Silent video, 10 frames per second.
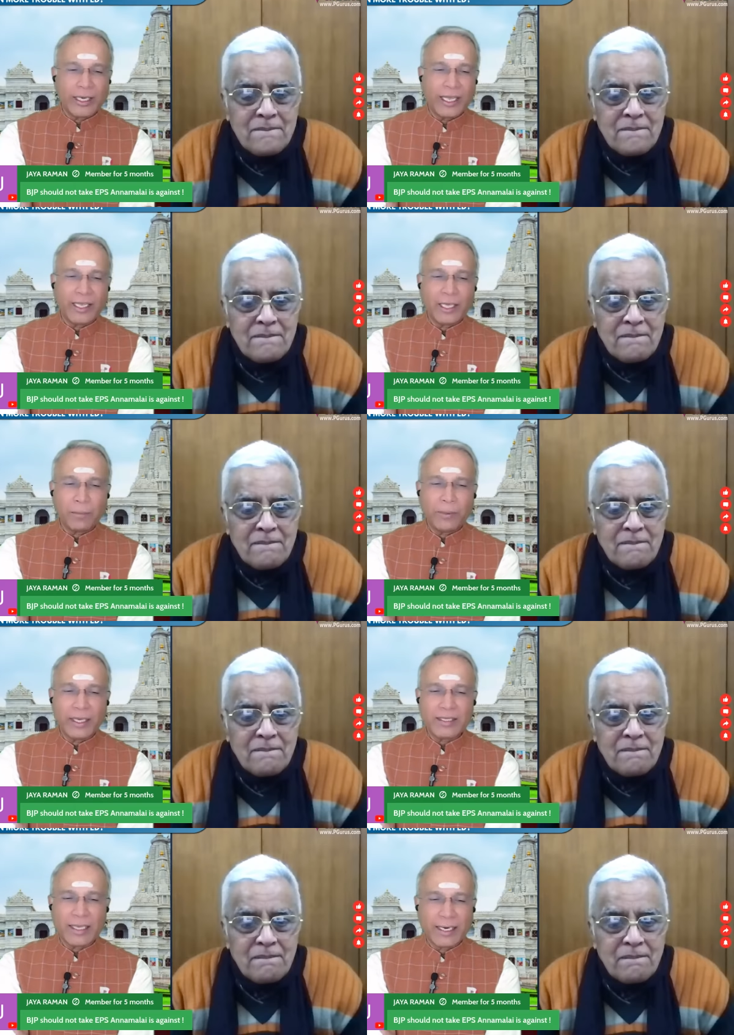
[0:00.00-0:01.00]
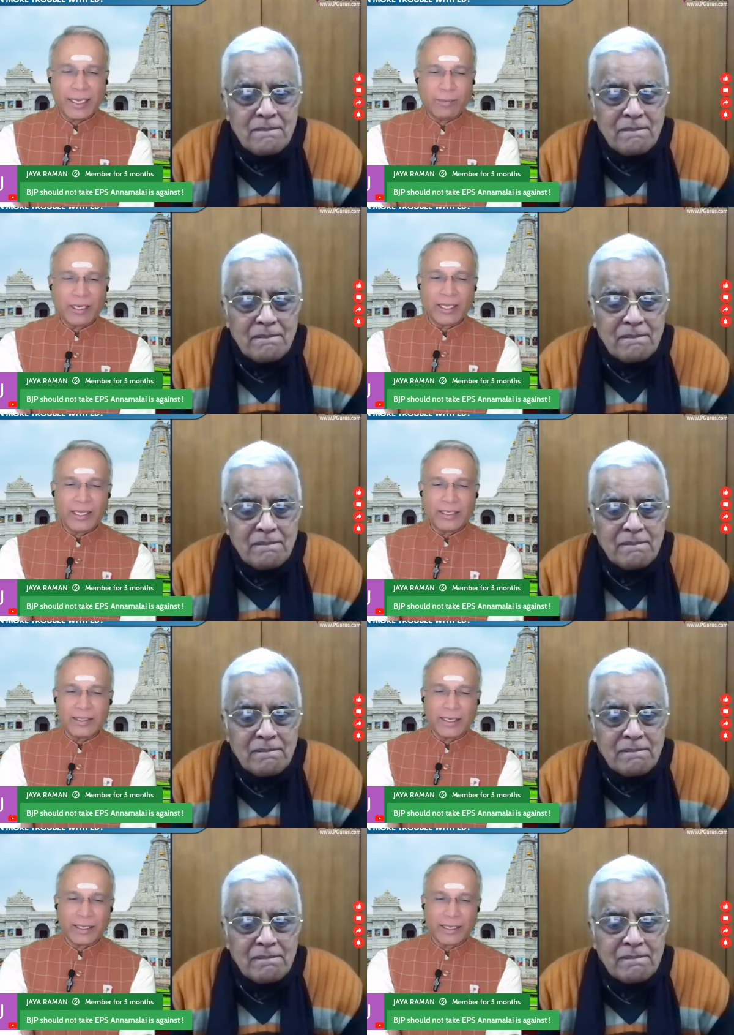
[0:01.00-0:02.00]
Speaker 1: take EPS. Malay is
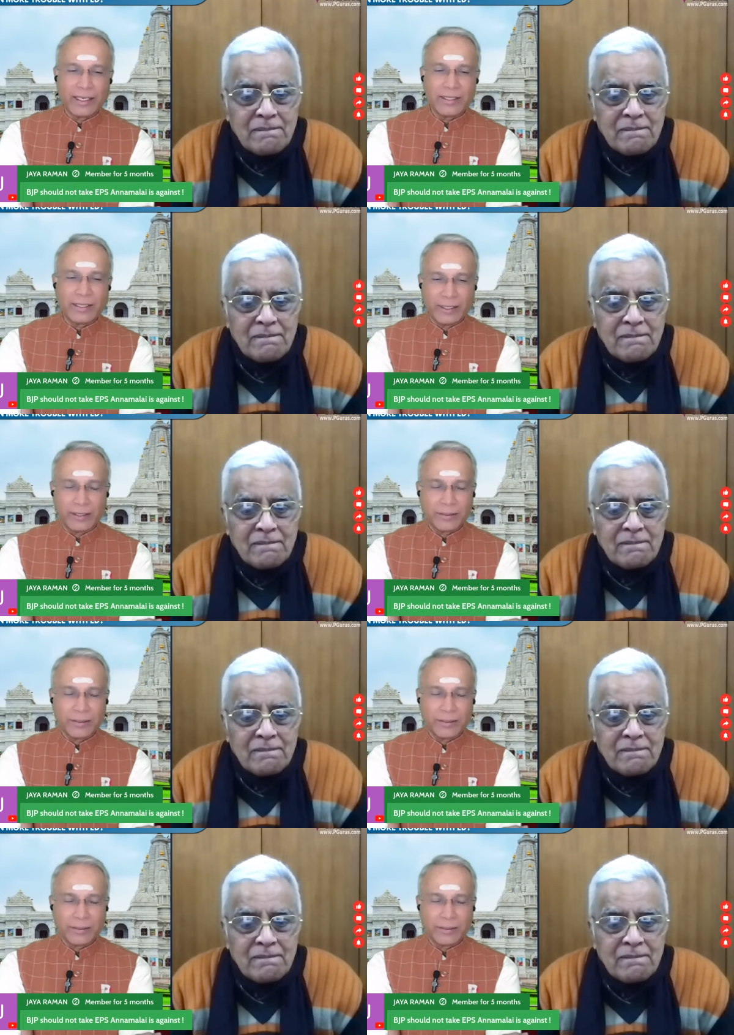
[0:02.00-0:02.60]
against it.